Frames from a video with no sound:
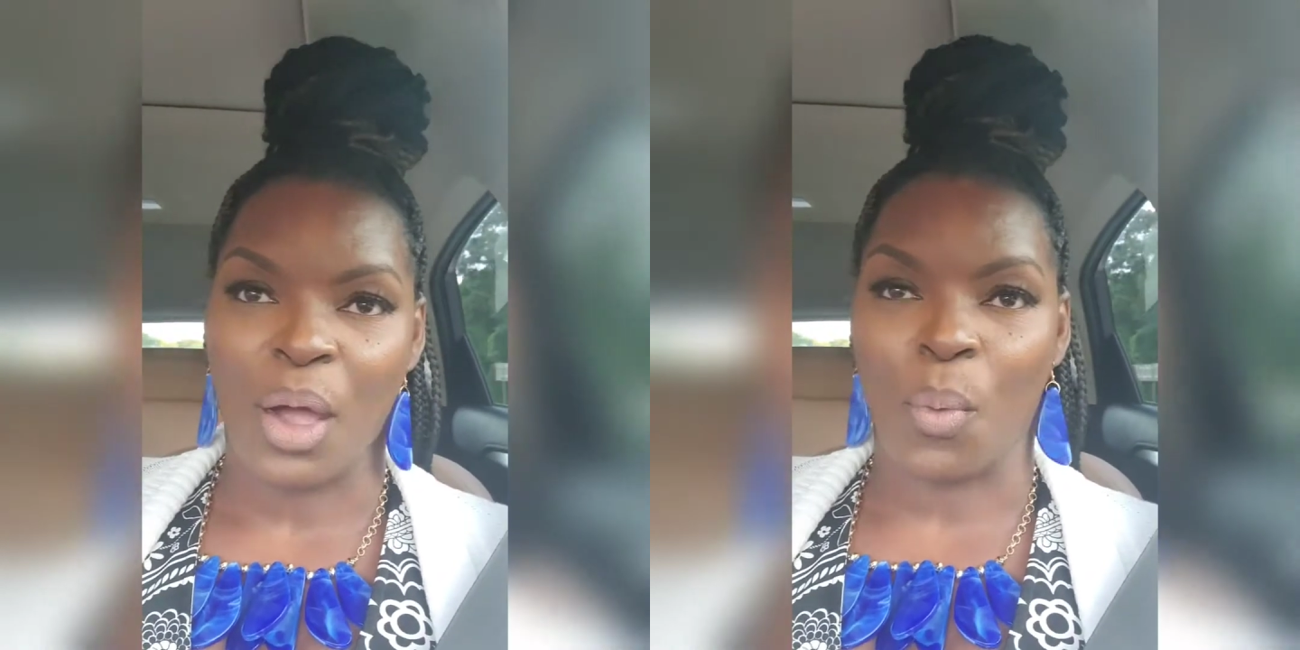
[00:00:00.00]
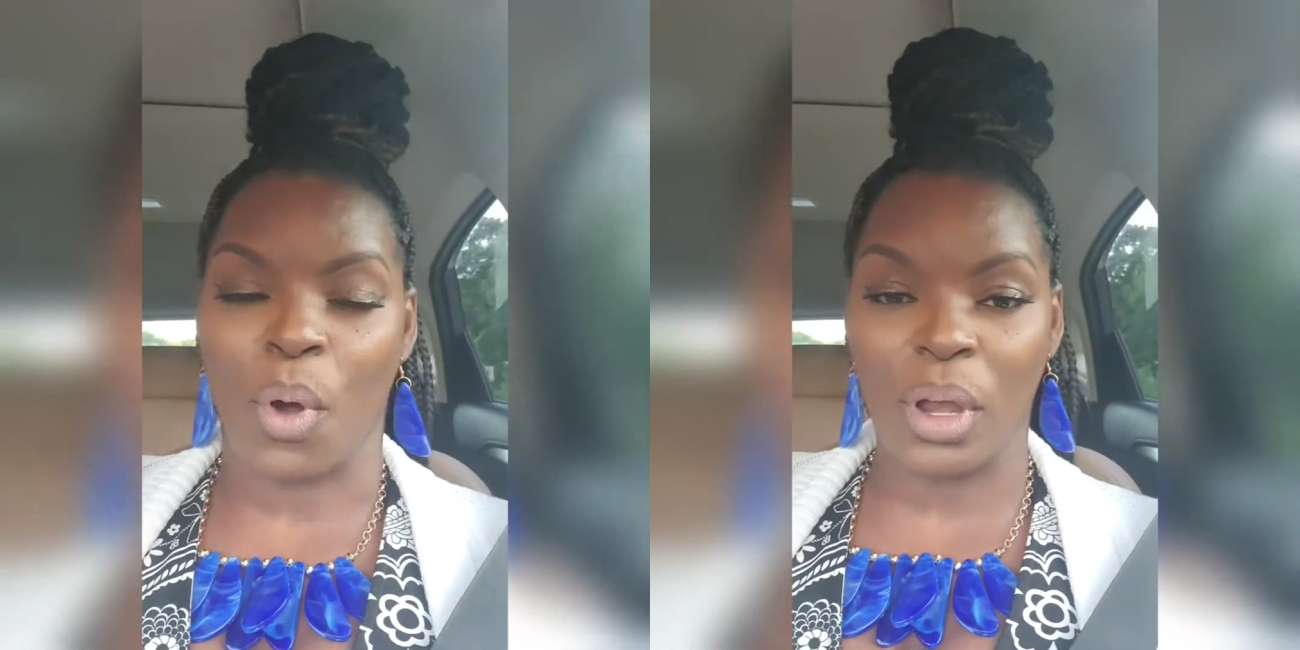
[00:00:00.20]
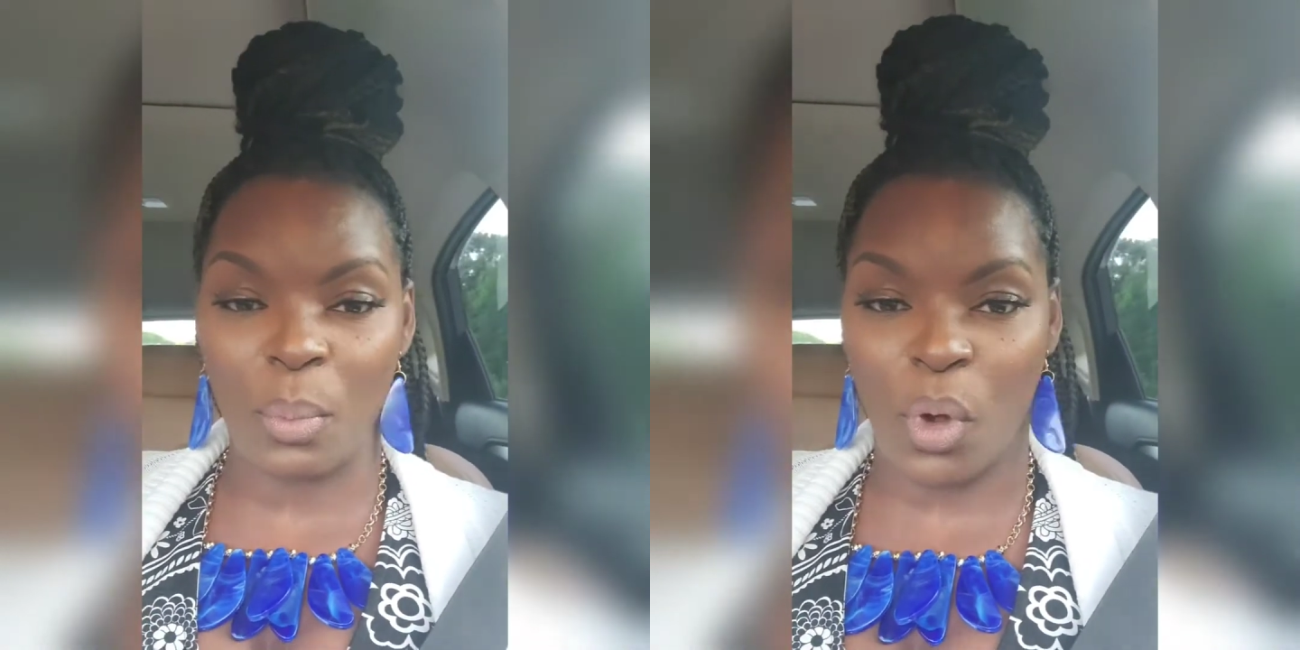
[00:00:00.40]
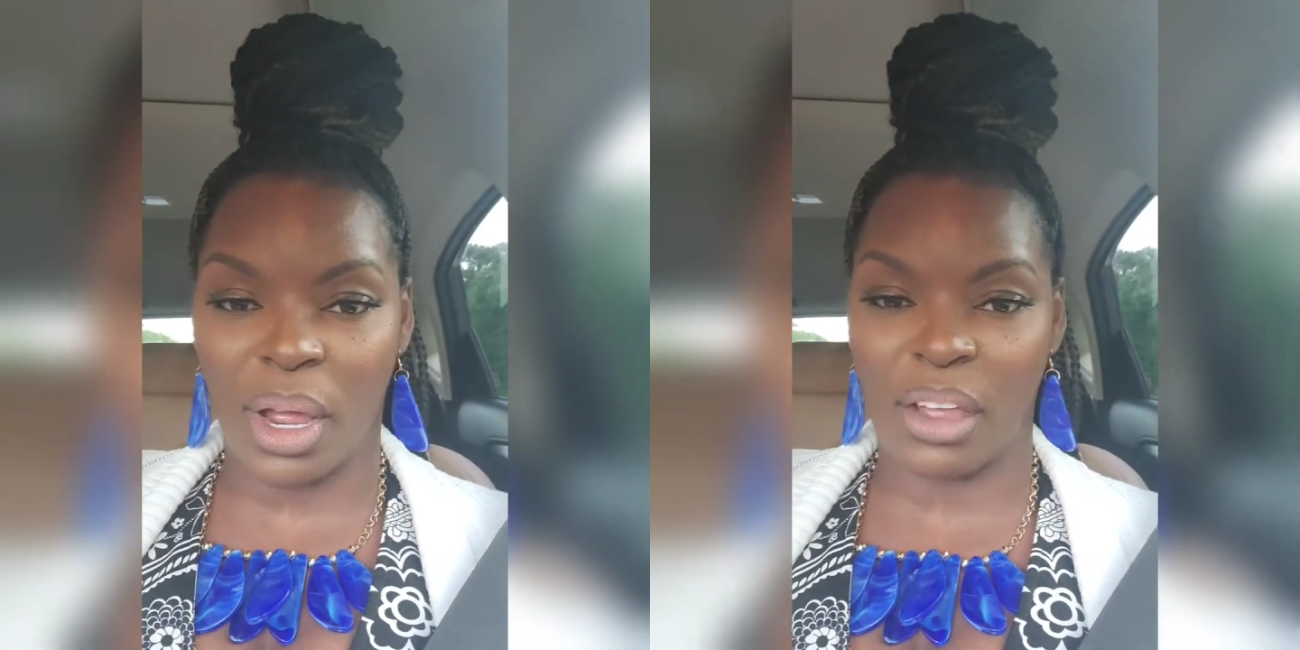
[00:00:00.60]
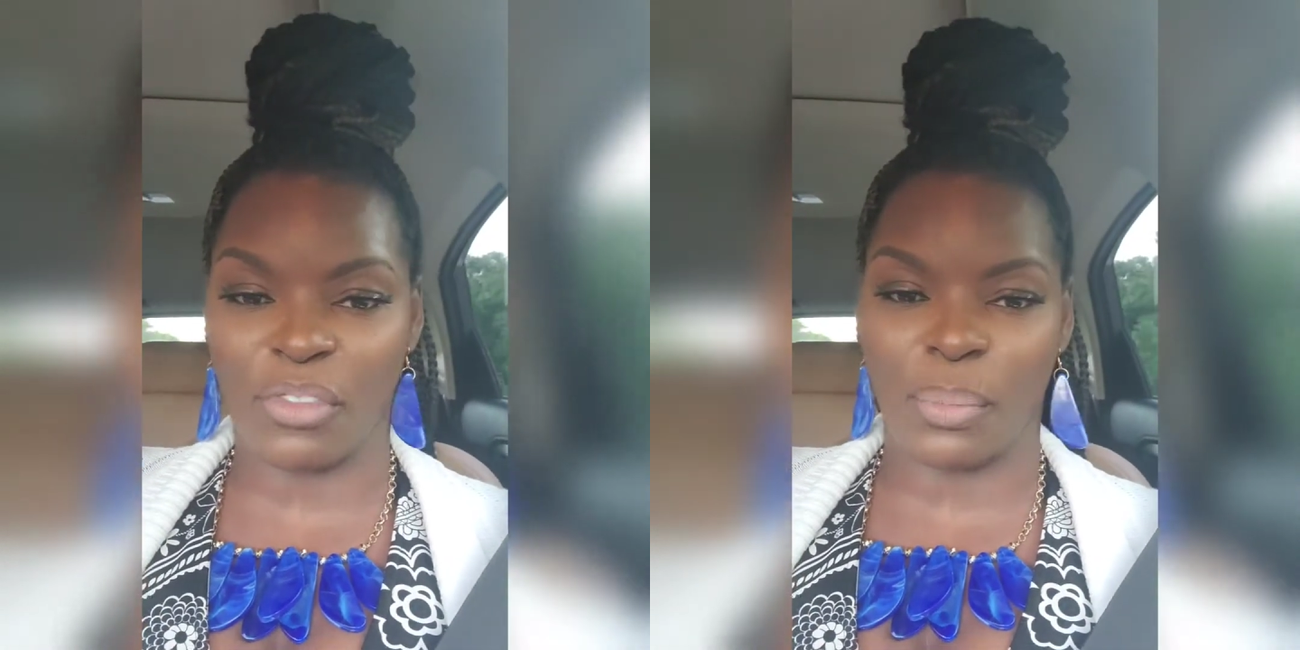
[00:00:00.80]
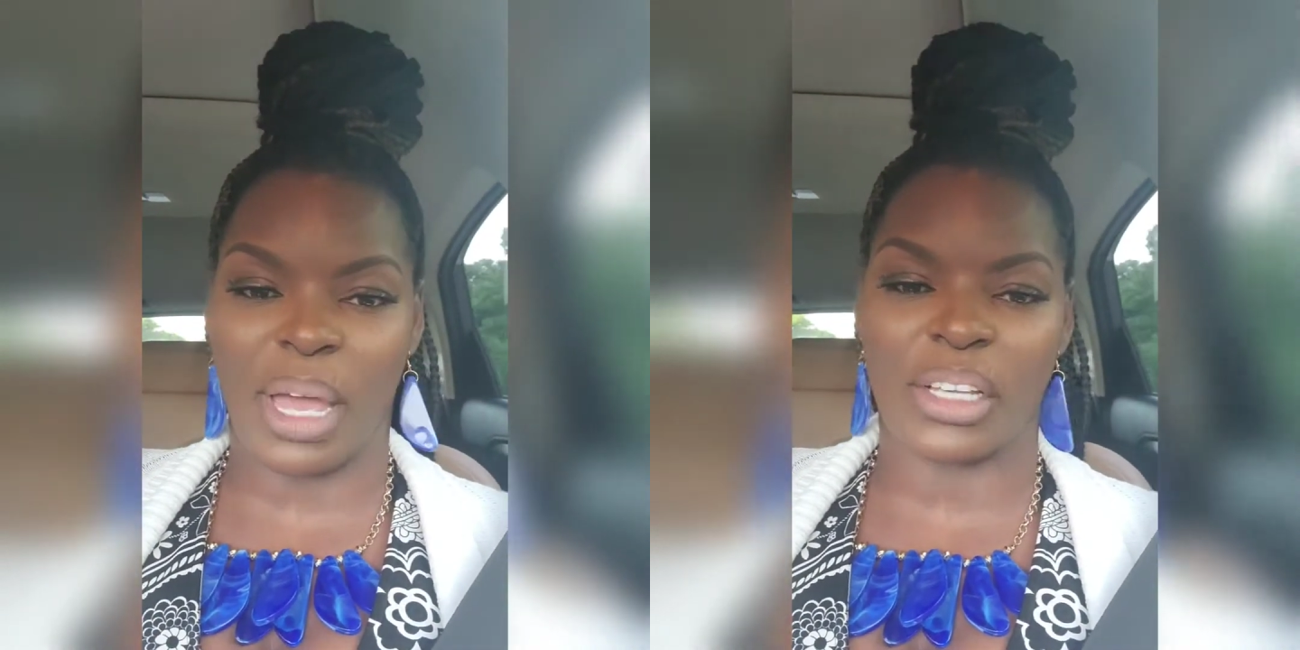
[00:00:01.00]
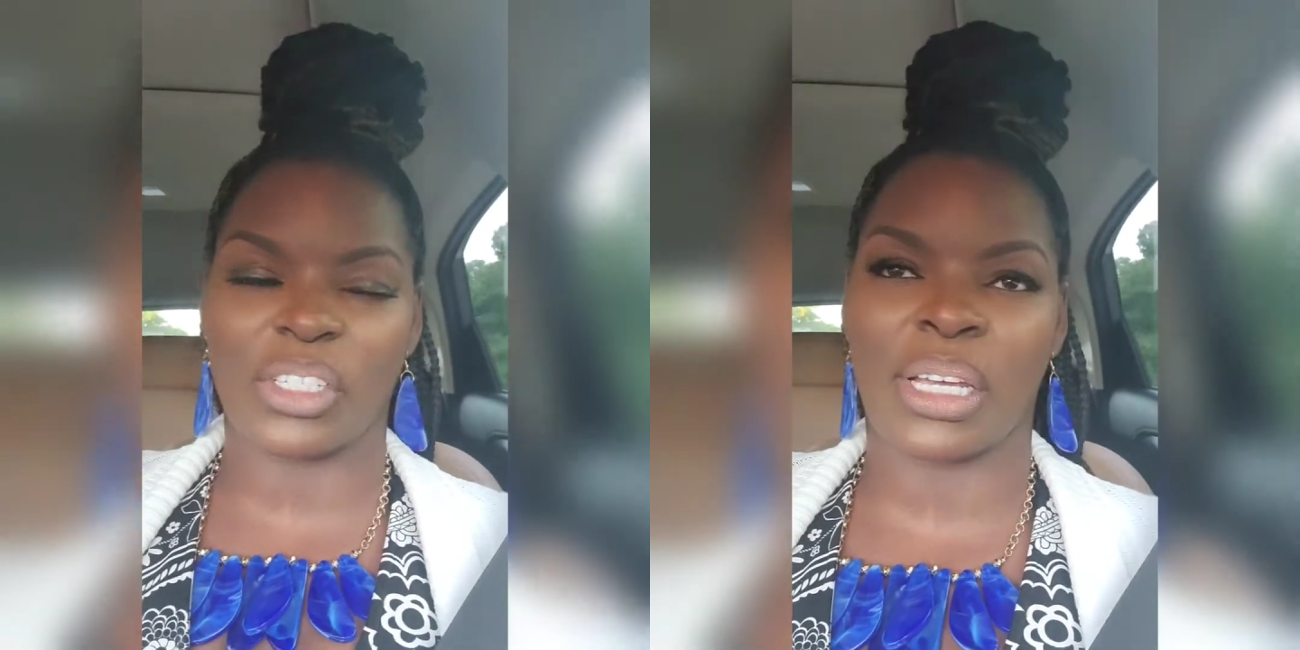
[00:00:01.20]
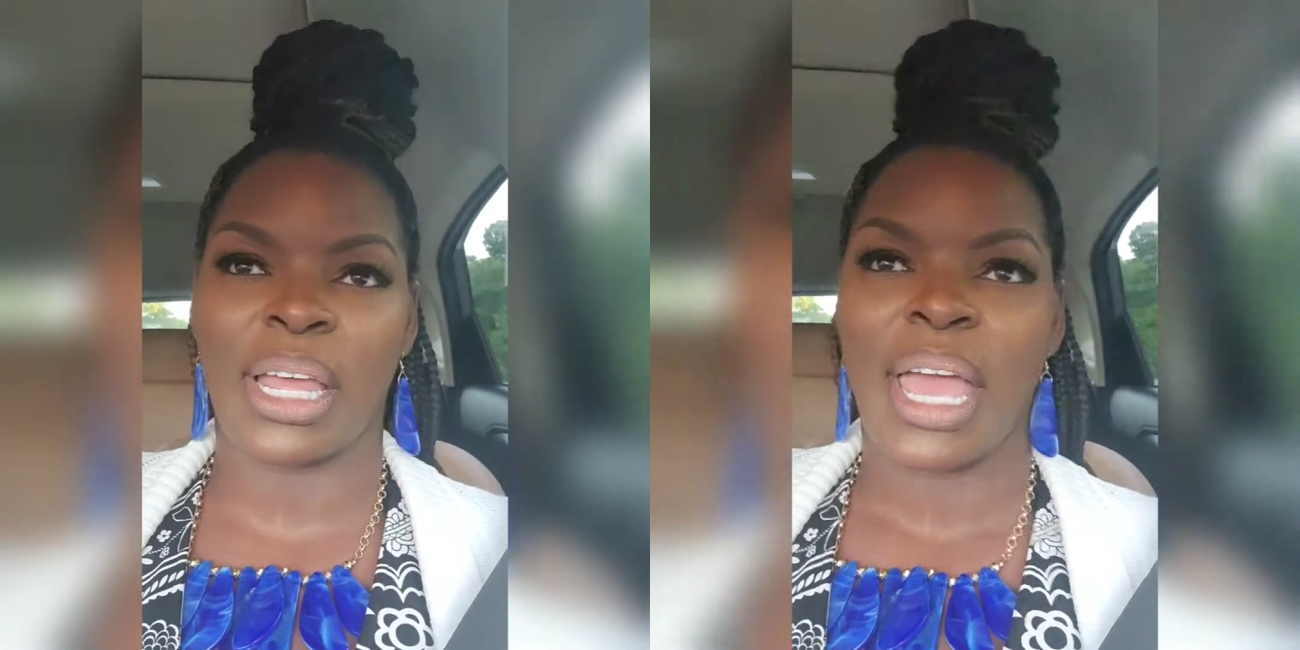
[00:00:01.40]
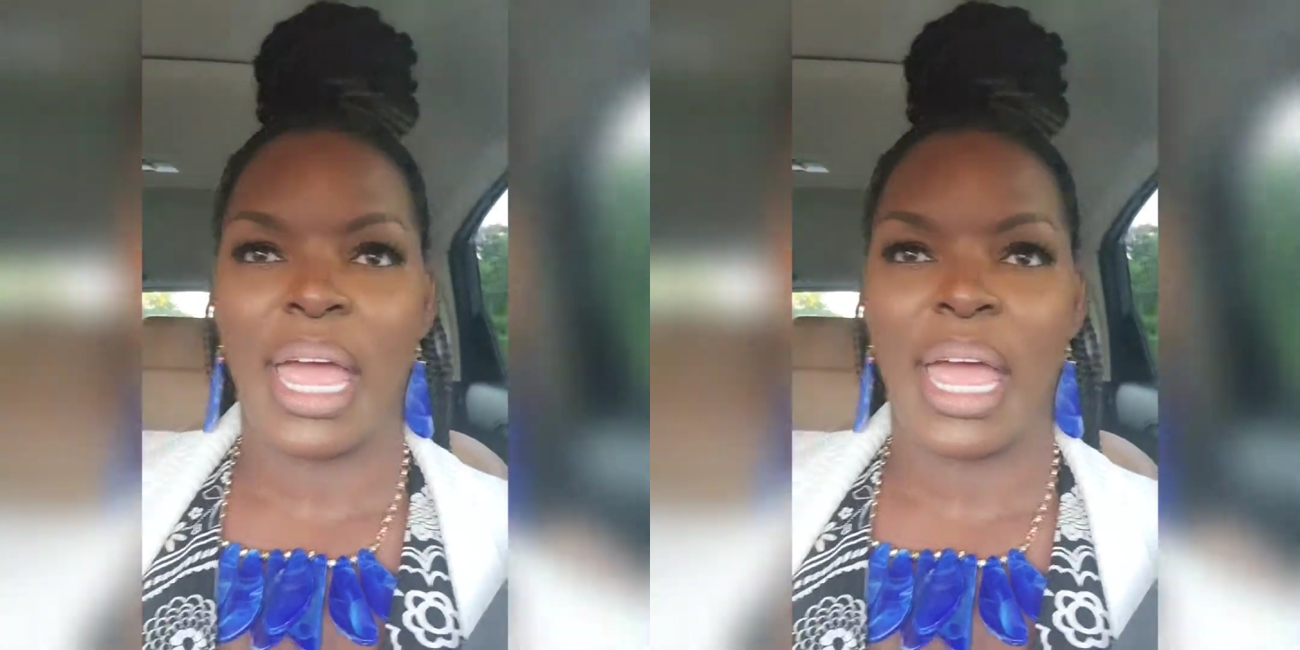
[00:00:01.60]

wanted more information,